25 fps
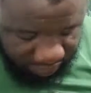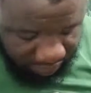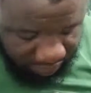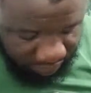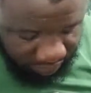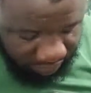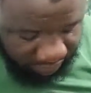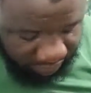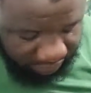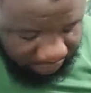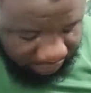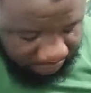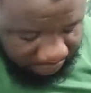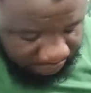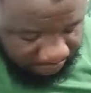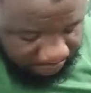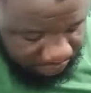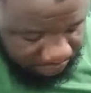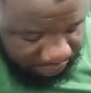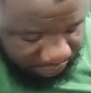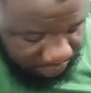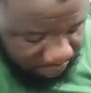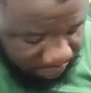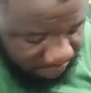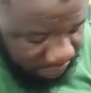one
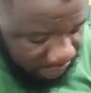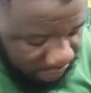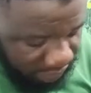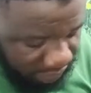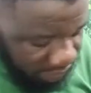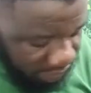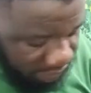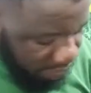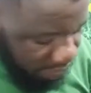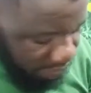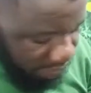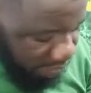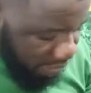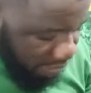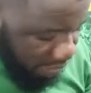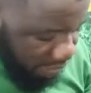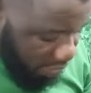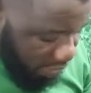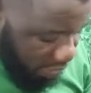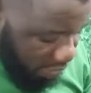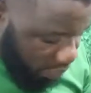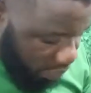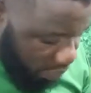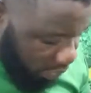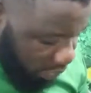is okay.
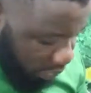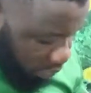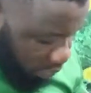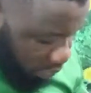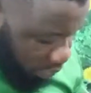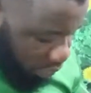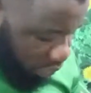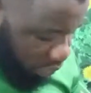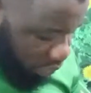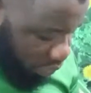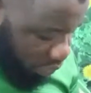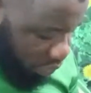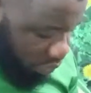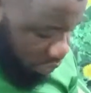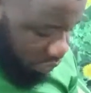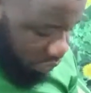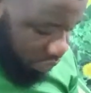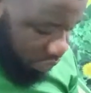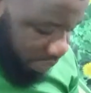You want to lose